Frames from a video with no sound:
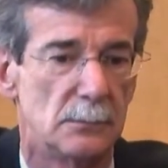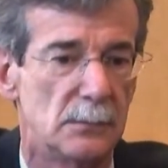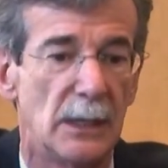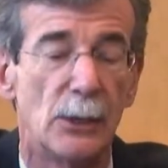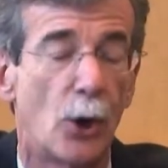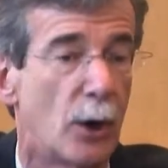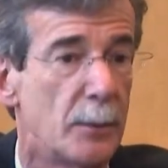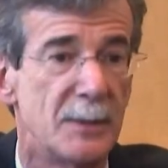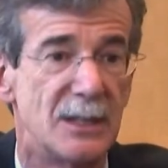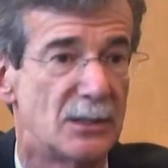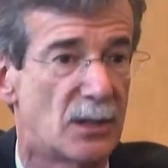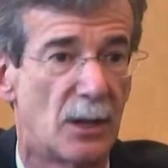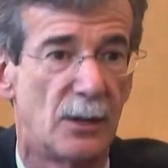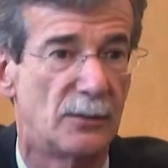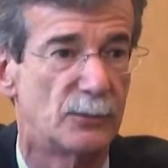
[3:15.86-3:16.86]
it ought to be
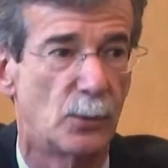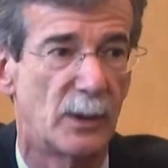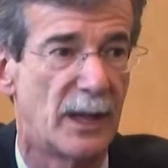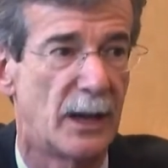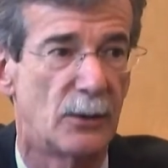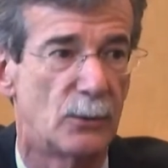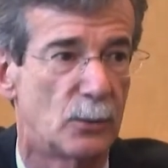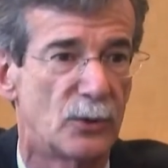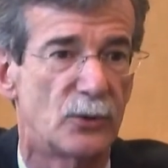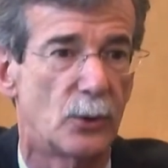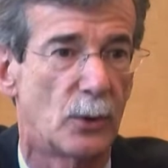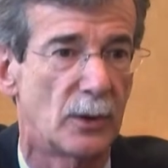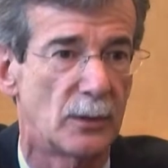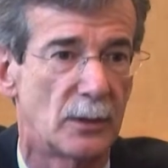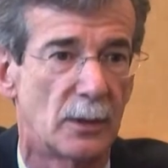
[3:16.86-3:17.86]
solved without
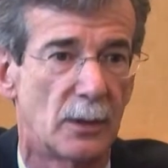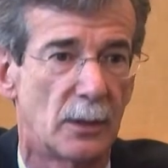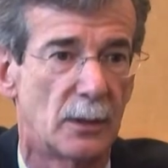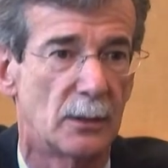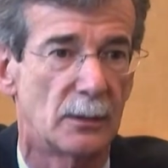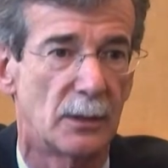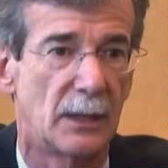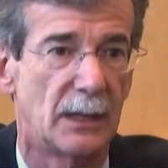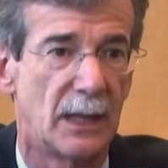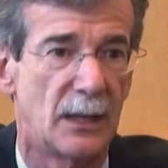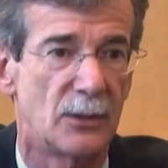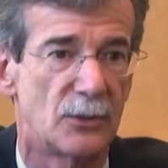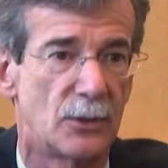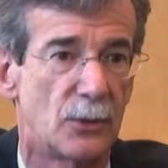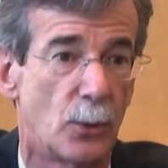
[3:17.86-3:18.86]
resort to
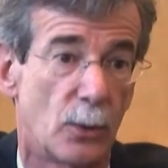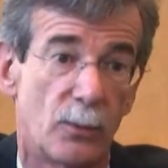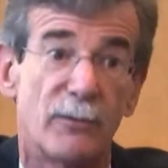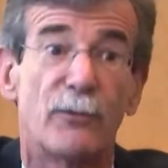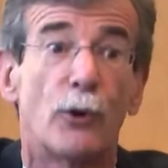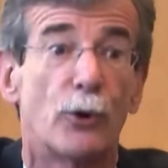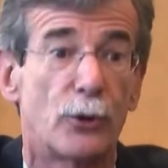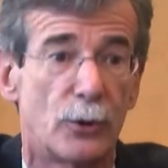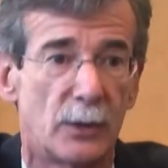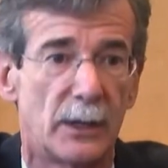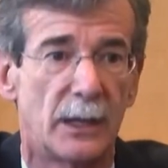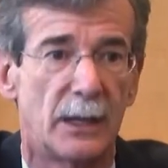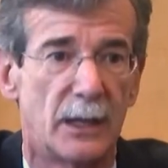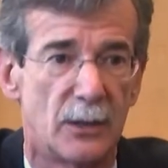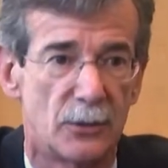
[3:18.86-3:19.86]
litigation or further
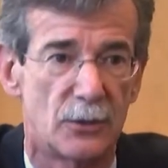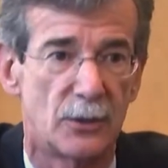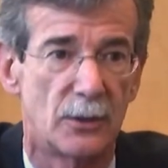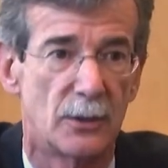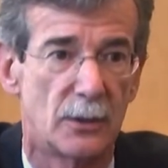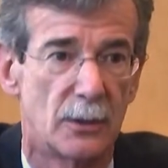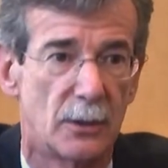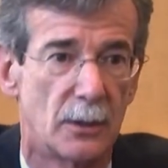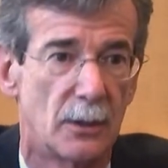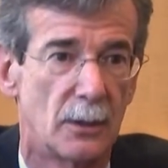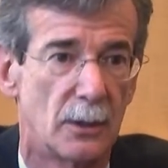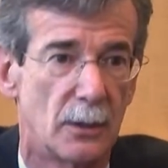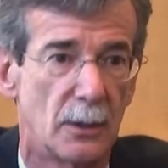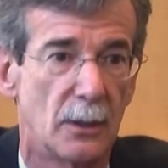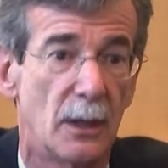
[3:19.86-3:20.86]
litigation.
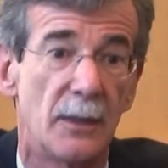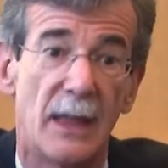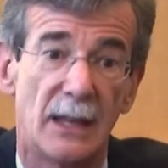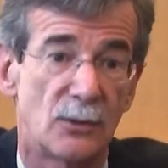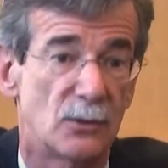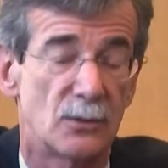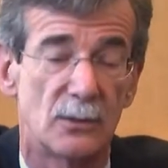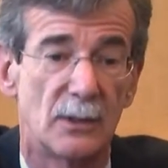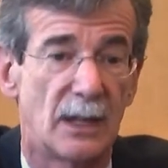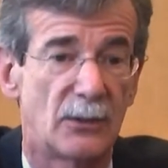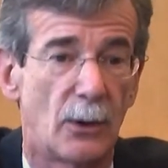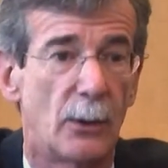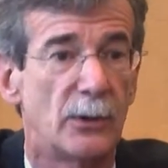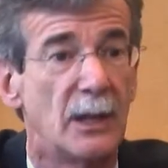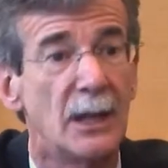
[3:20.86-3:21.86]
And that's
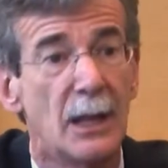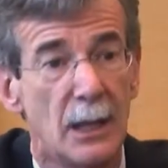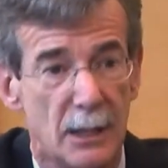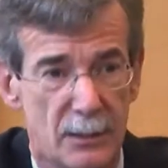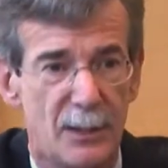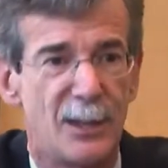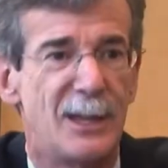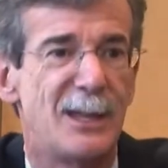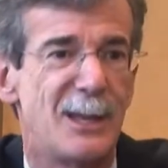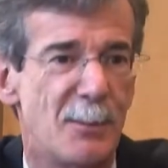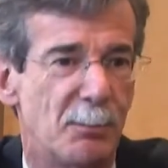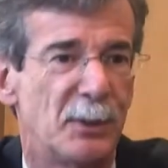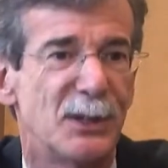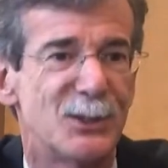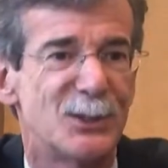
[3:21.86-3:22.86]
how I would,
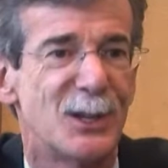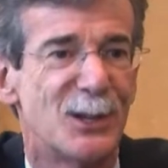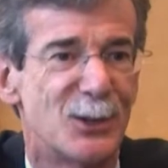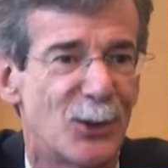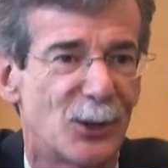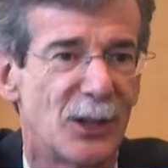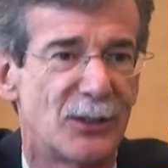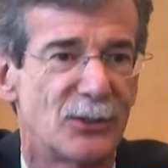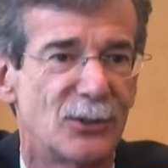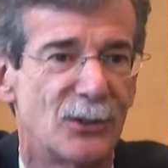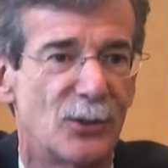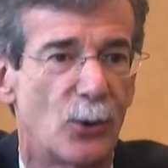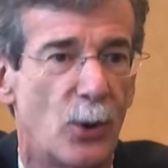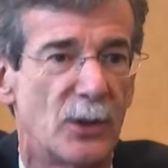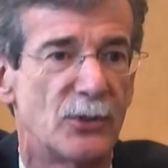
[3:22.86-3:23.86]
implicit in your question,
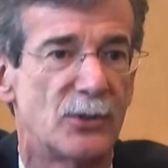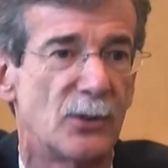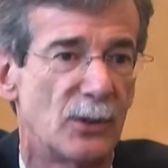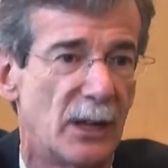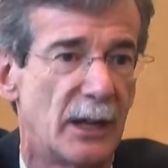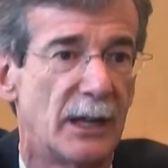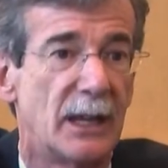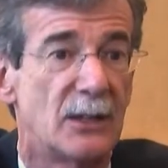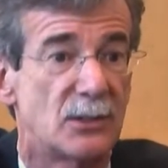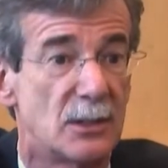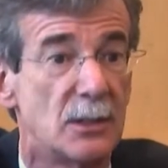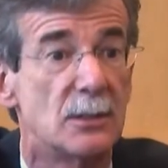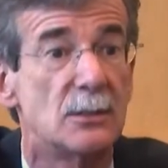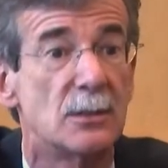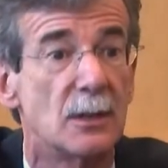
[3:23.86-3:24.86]
Glenn, I guess,
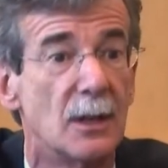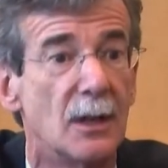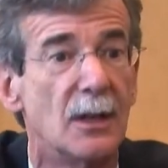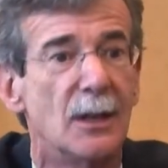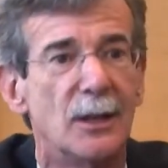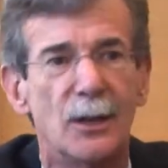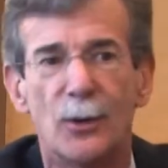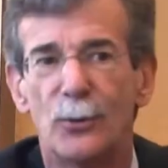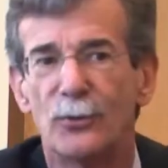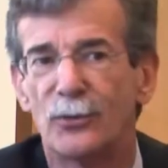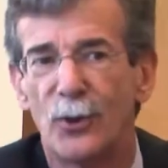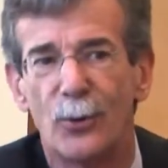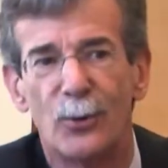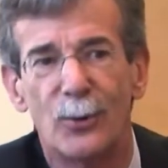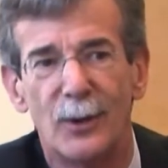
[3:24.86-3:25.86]
is, you know,
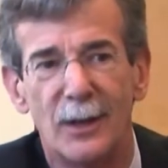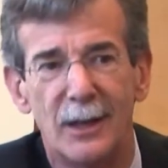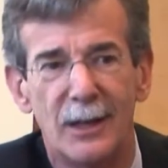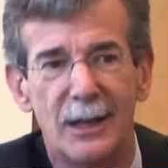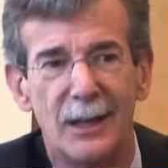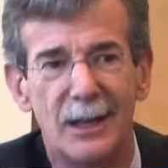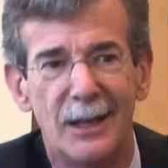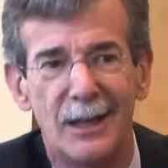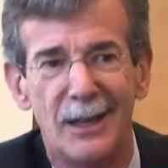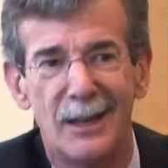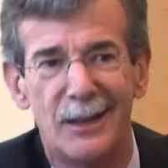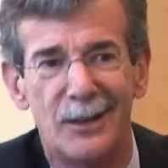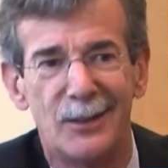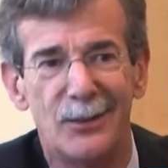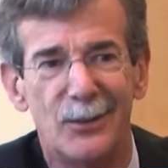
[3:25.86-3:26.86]
so
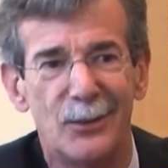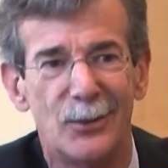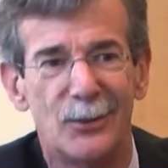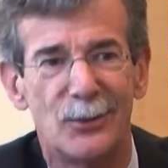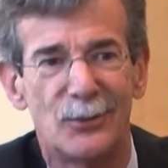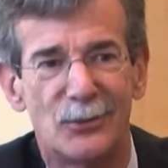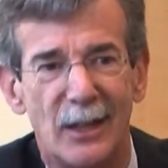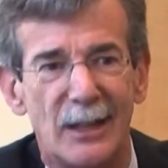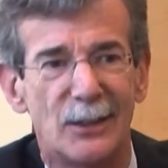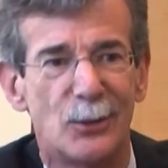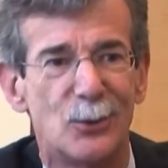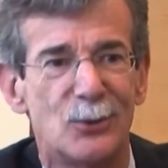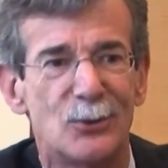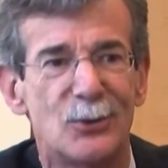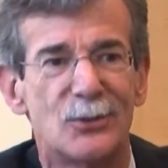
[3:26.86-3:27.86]
the state
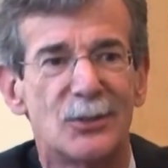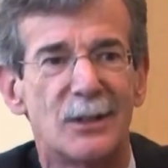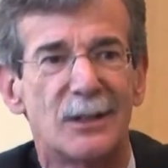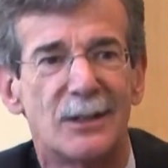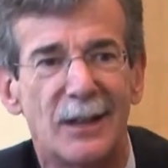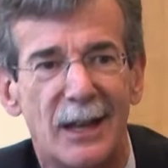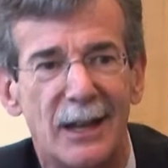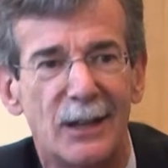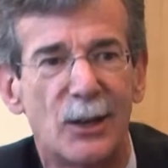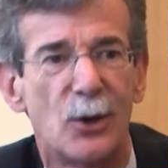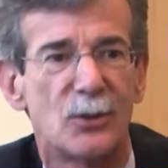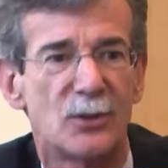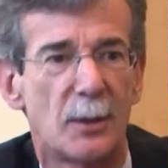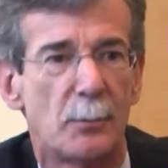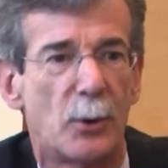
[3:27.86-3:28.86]
loses and it
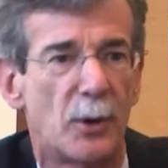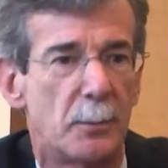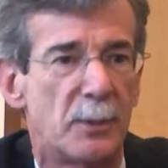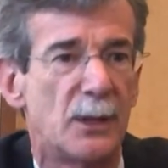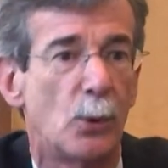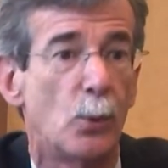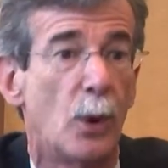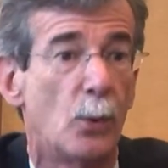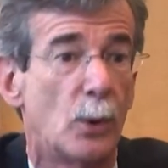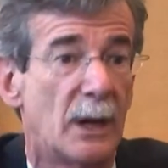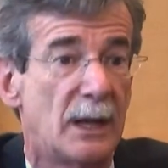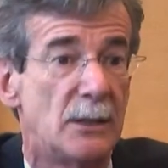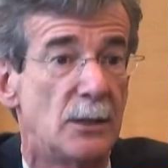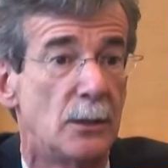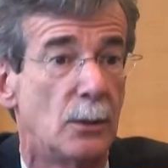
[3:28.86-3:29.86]
goes up on appeal, what would
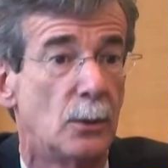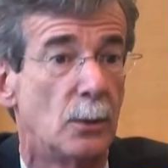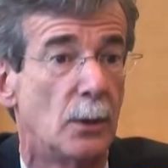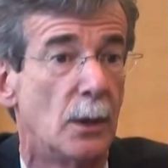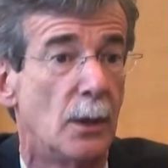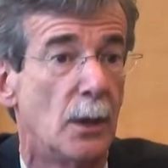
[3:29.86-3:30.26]
I do?